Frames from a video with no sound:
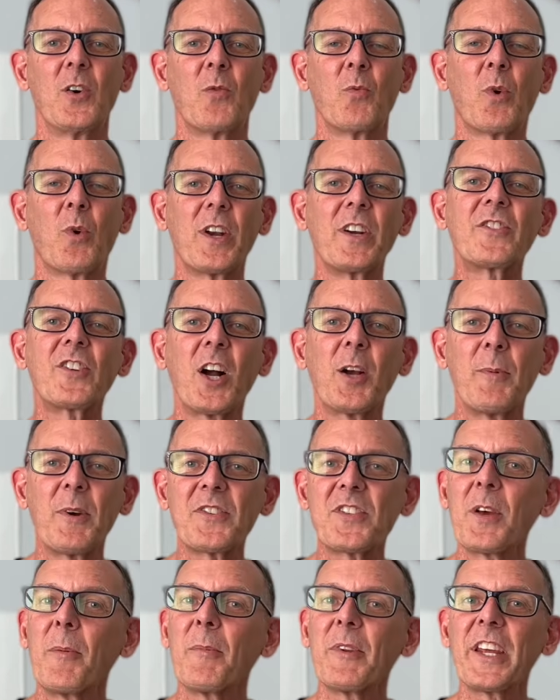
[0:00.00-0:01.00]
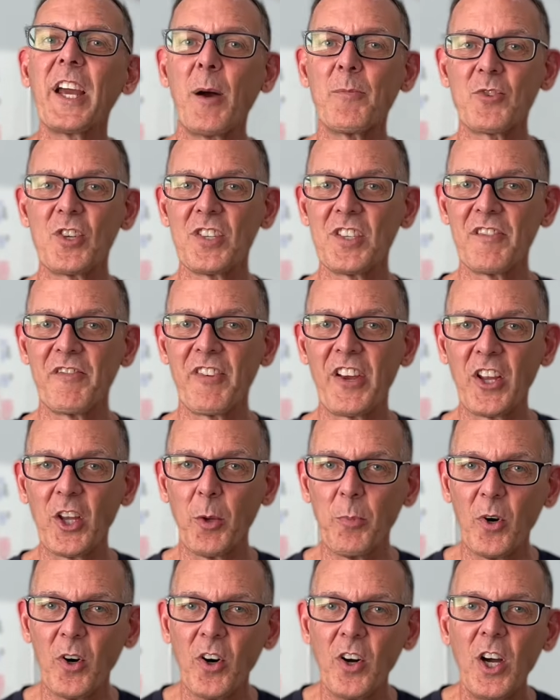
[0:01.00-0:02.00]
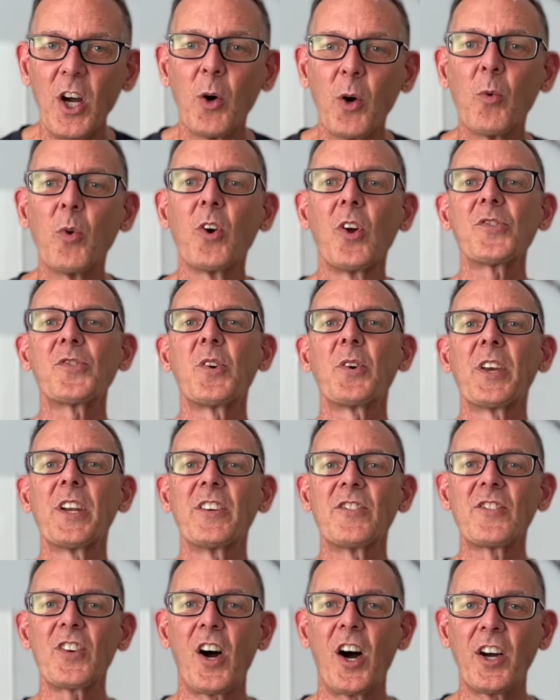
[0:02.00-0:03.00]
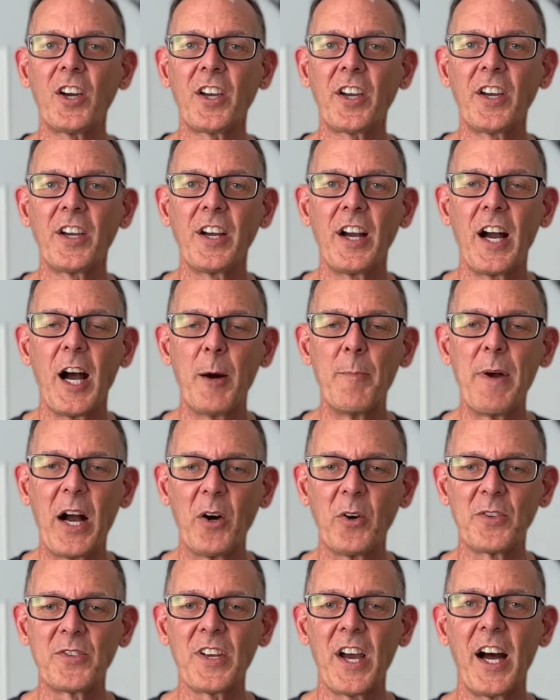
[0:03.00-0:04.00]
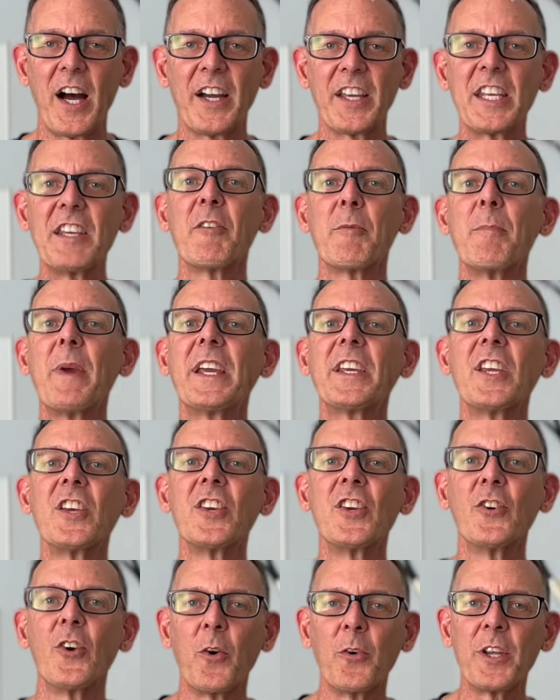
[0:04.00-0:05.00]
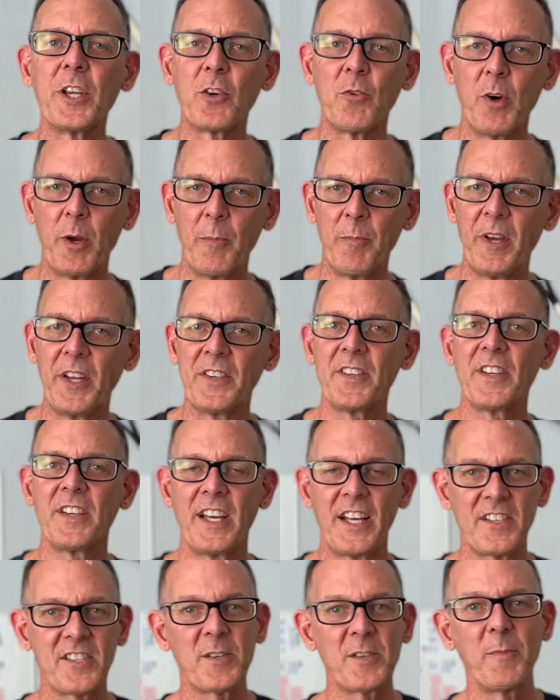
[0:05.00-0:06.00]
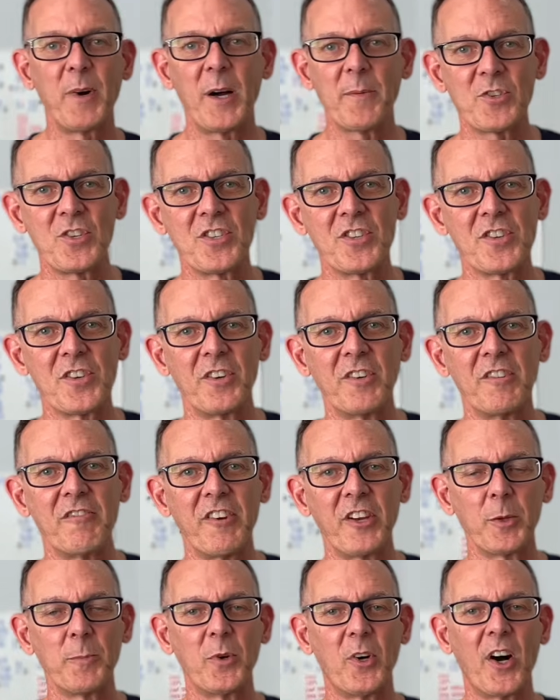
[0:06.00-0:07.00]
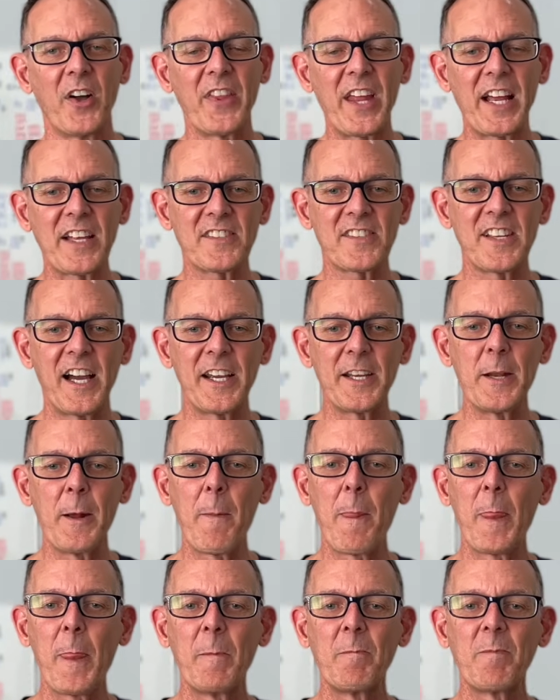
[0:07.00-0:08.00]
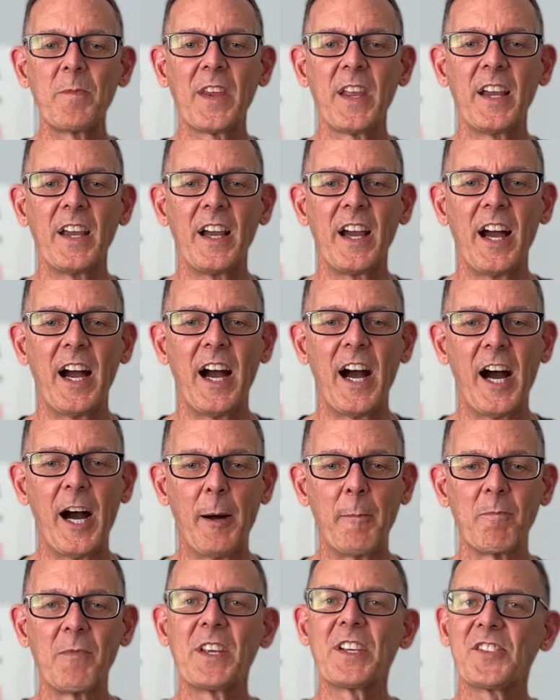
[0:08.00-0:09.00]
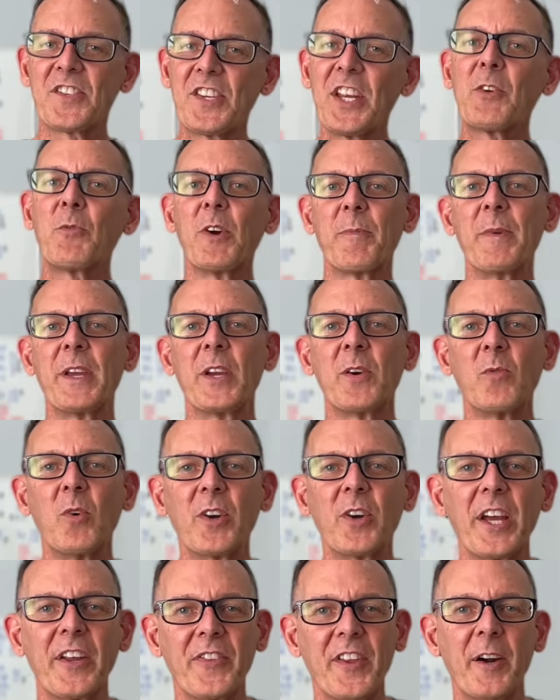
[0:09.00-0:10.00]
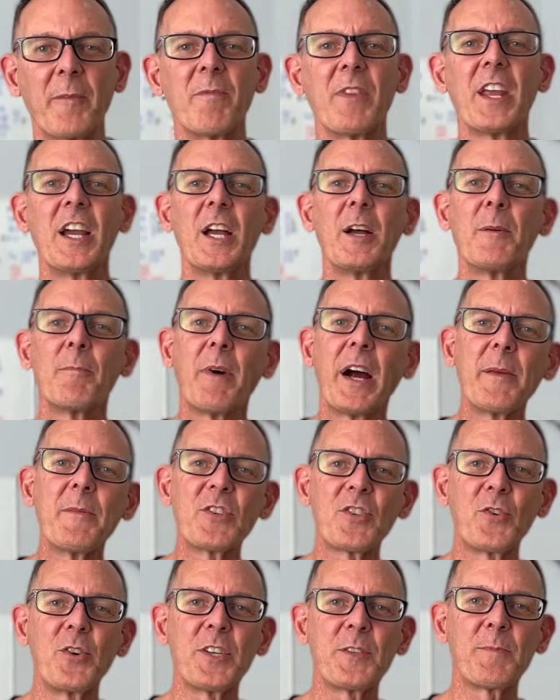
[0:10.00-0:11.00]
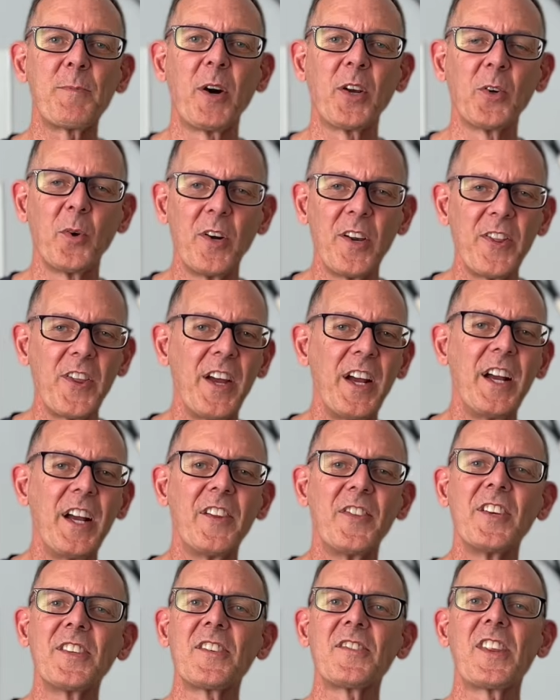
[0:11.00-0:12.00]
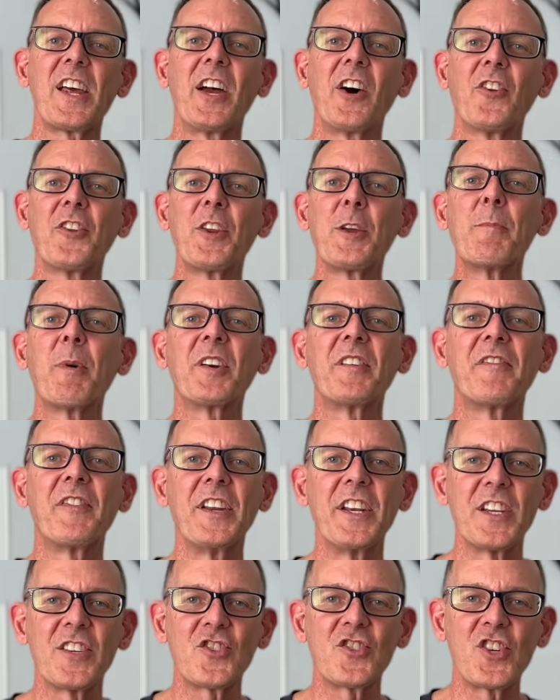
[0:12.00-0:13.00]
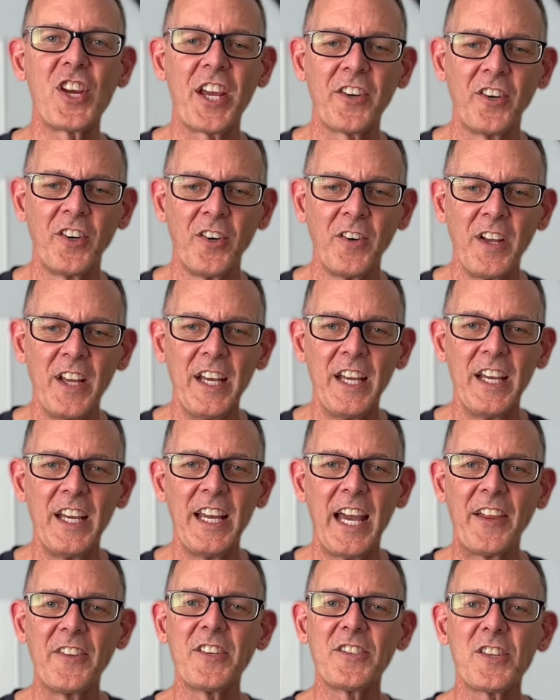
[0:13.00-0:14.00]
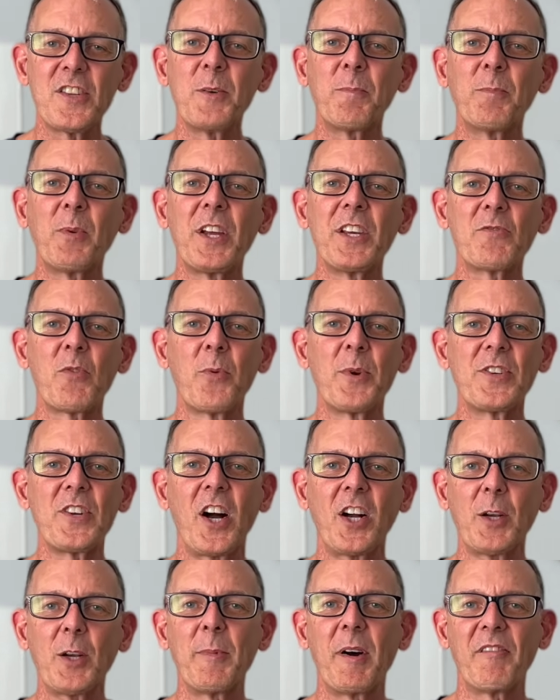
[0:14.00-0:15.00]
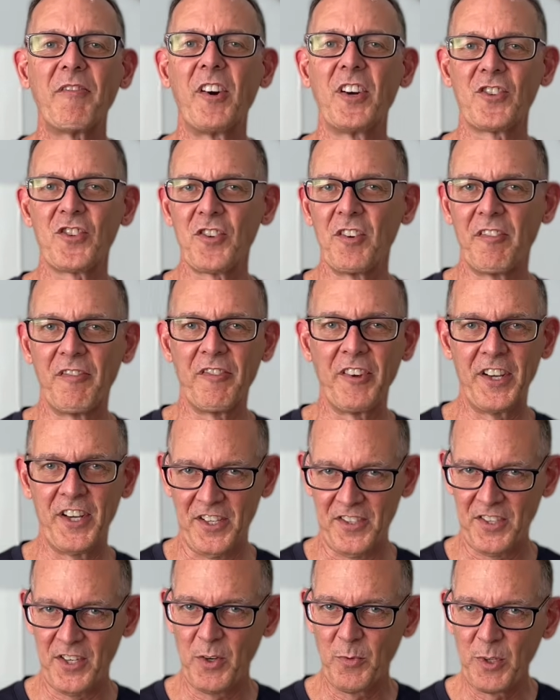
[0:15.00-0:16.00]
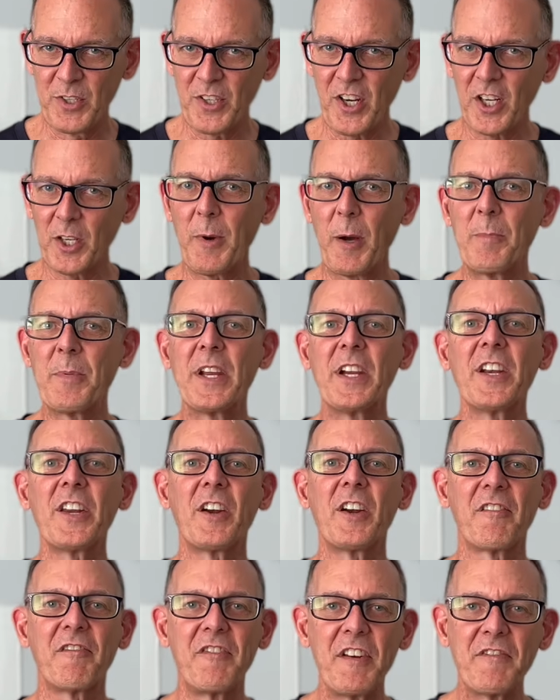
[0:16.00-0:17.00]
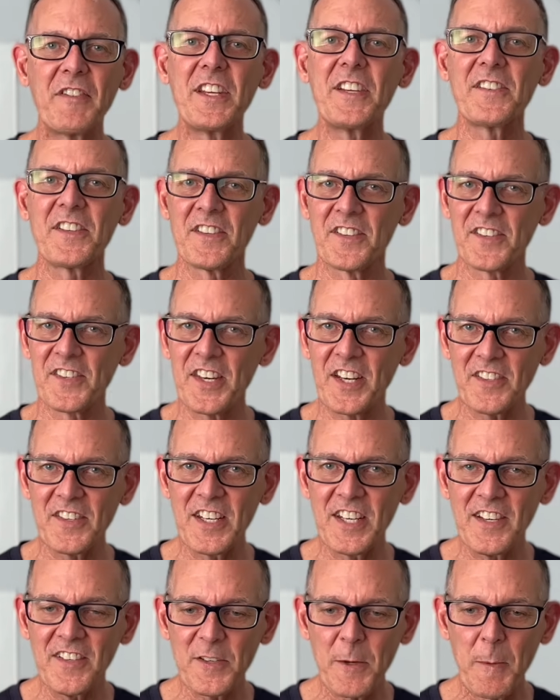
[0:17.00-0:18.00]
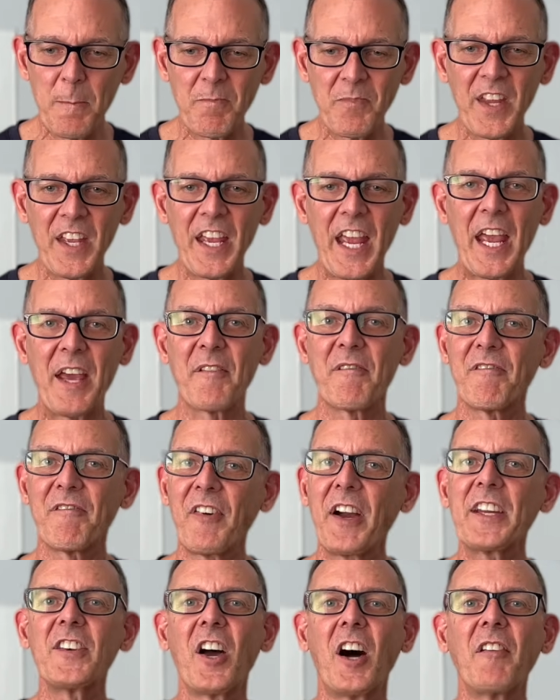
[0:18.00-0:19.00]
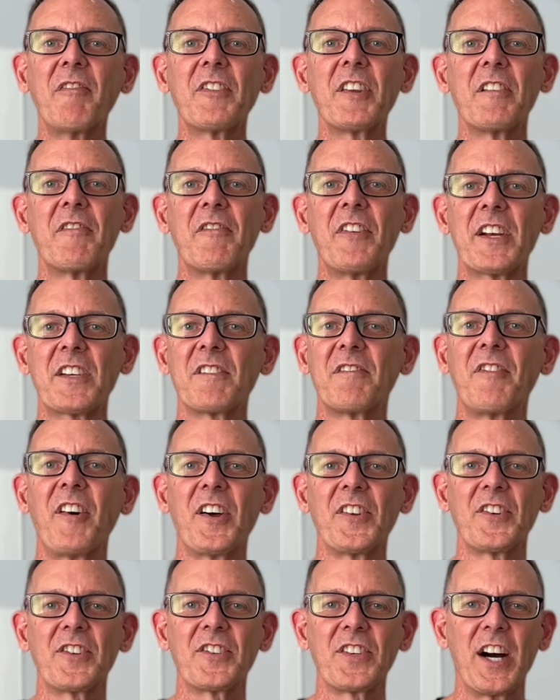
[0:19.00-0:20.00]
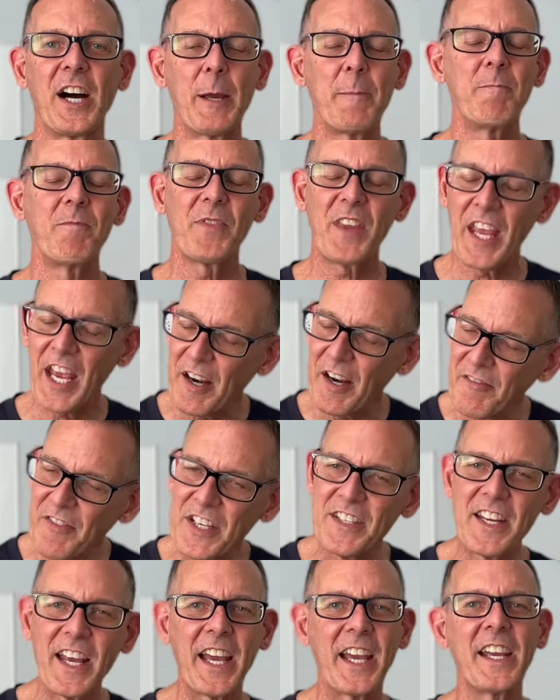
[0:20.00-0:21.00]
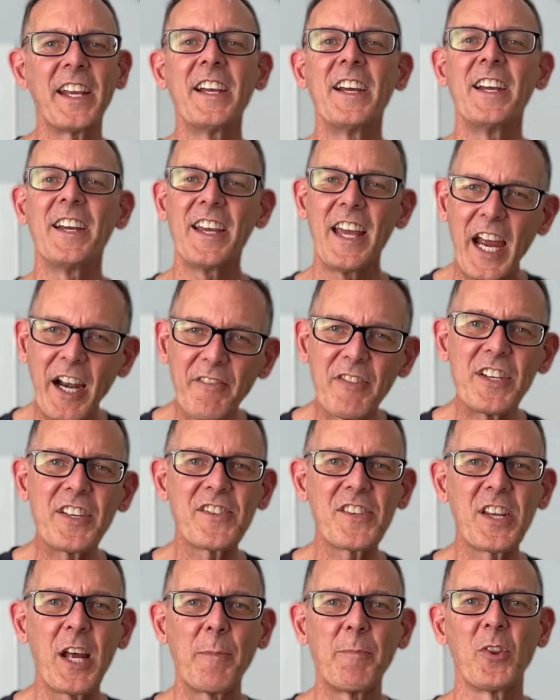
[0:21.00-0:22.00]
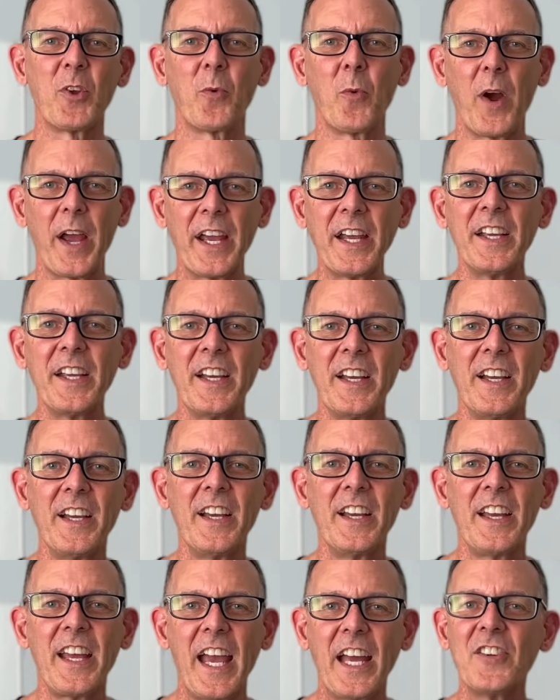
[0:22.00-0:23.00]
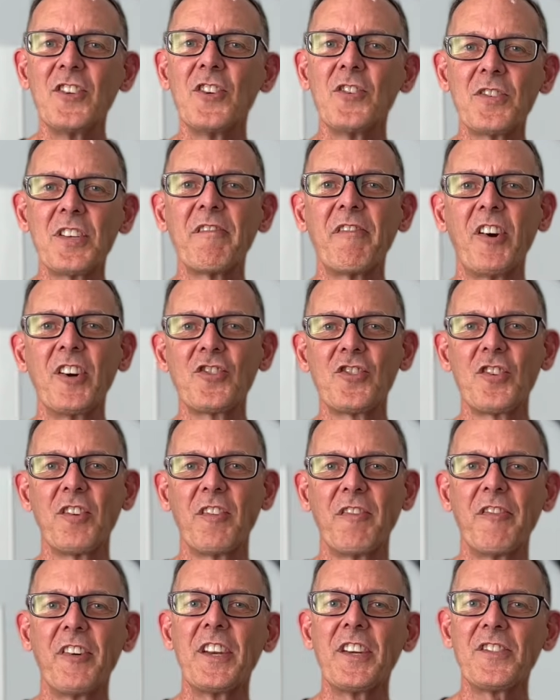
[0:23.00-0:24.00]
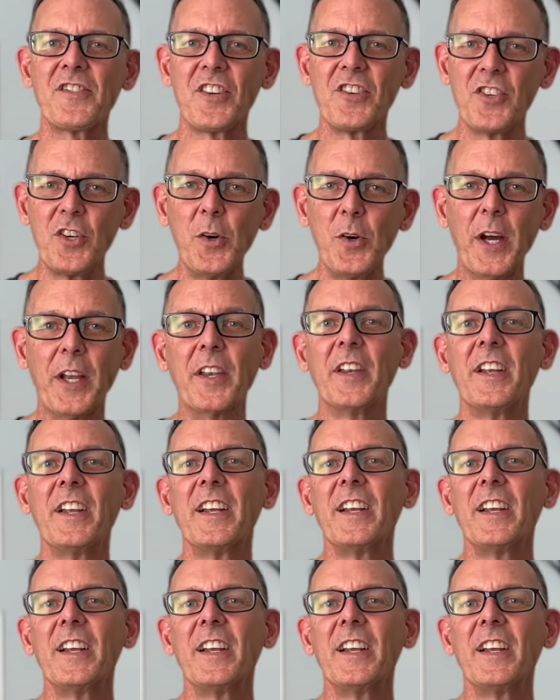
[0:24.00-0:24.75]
We're going to talk about some of the options available. We're also going to talk about even making your own equipment and some options that are available on that side. Stick with me, we'll get there. My name is Chris Butterworth. This is the Healthy Butter Fitness channel. And this is the place where we talk about functional fitness. We talk about being in our 50s and 60s and fighting off the effects of Father Time every day, every step of the way, and using functional fitness to do it.